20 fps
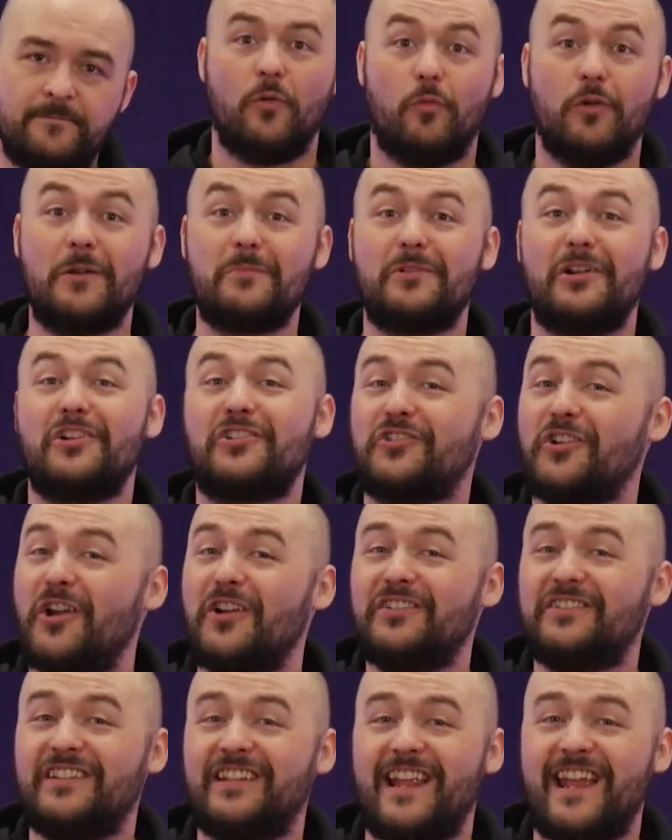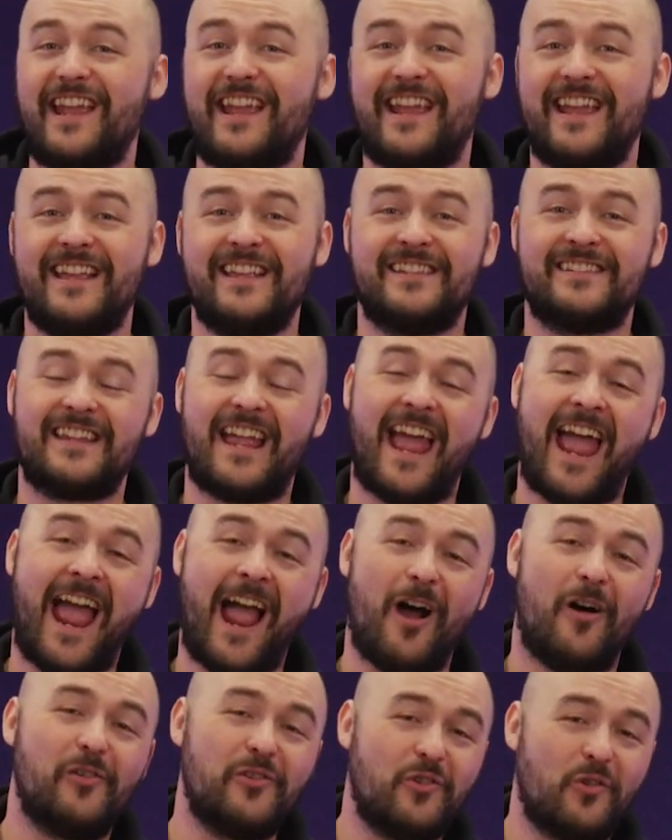What I'm going to show you today is
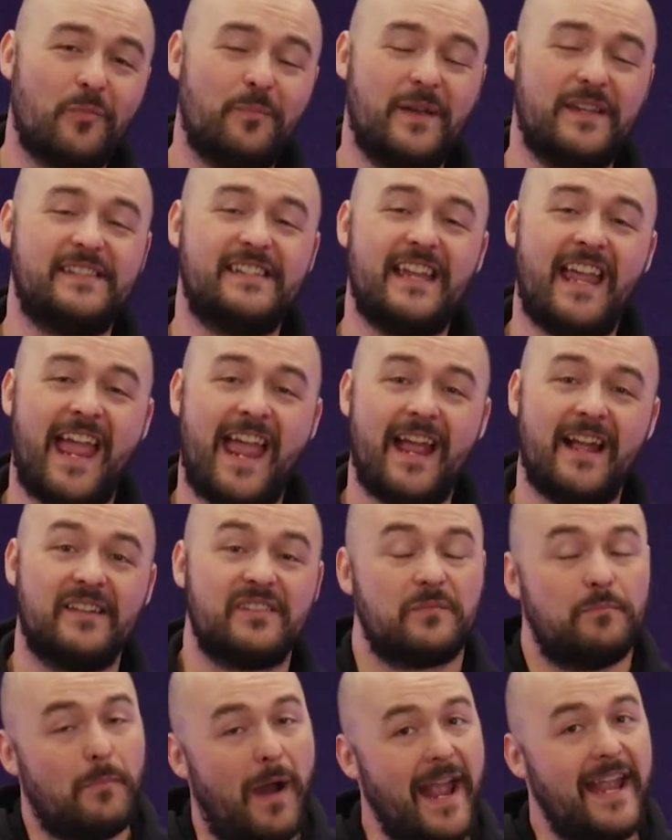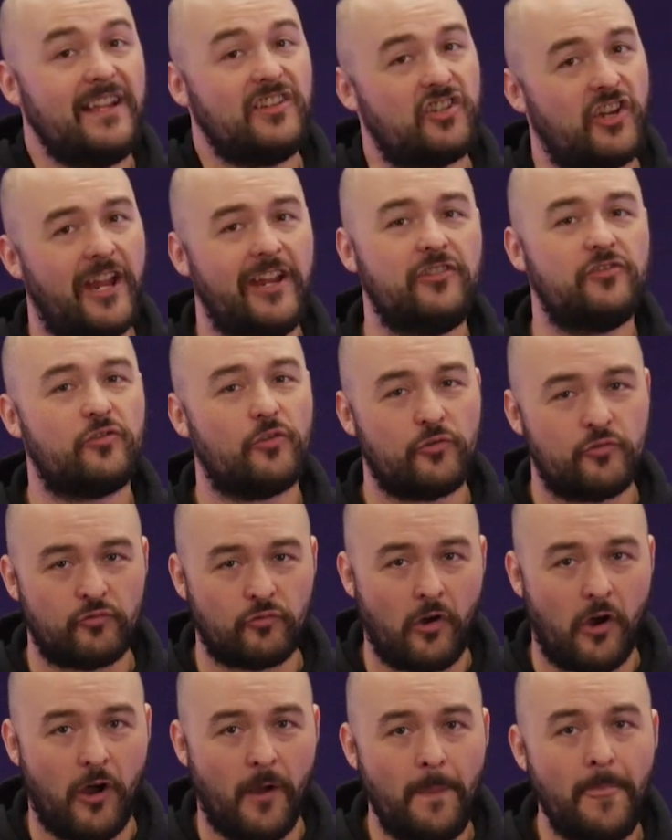how your busy hands might change your
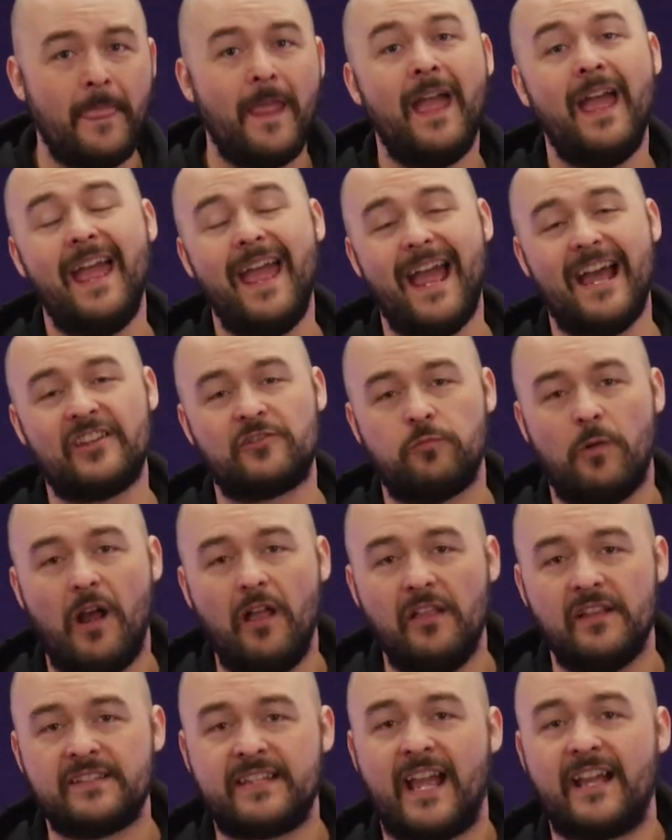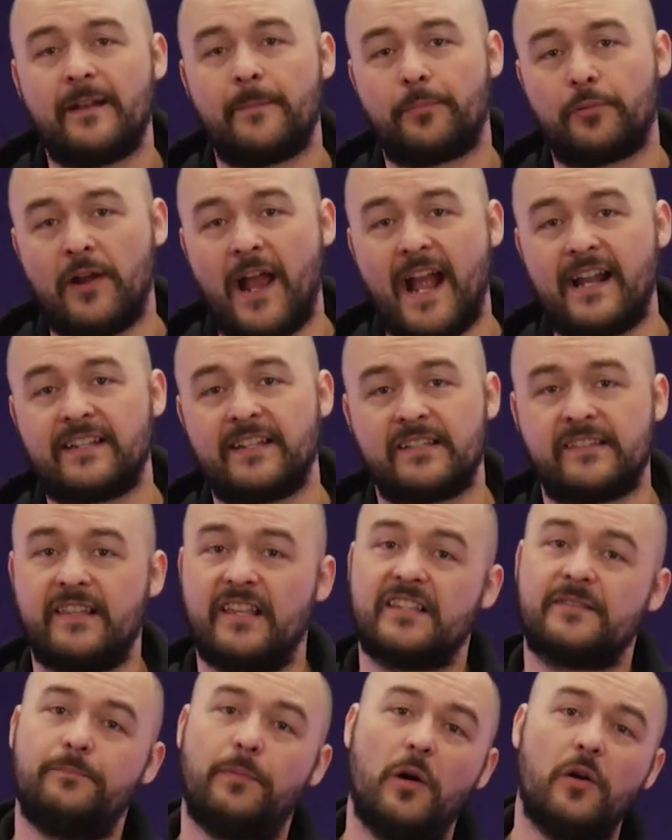draw, as well as how to practice
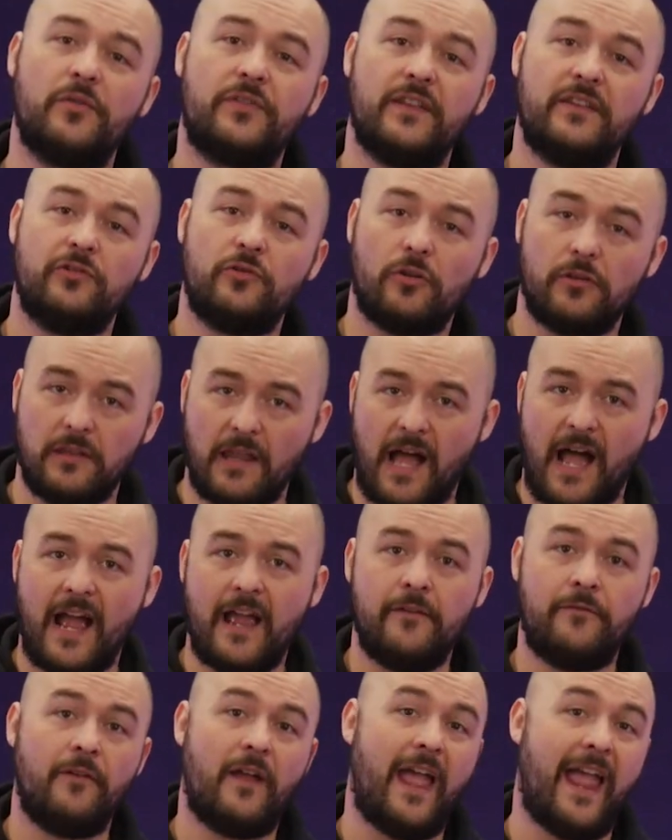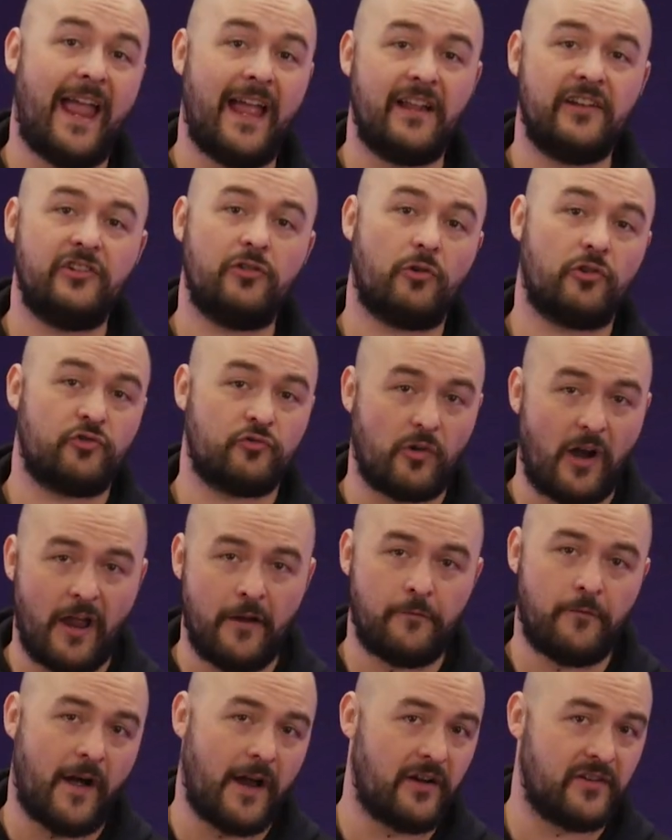this both in your live and your dry
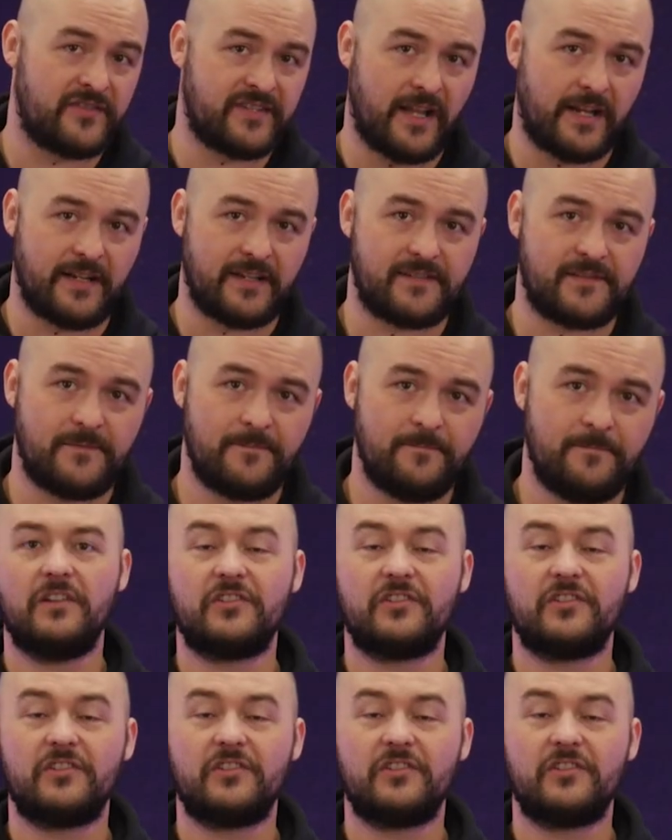fire settings.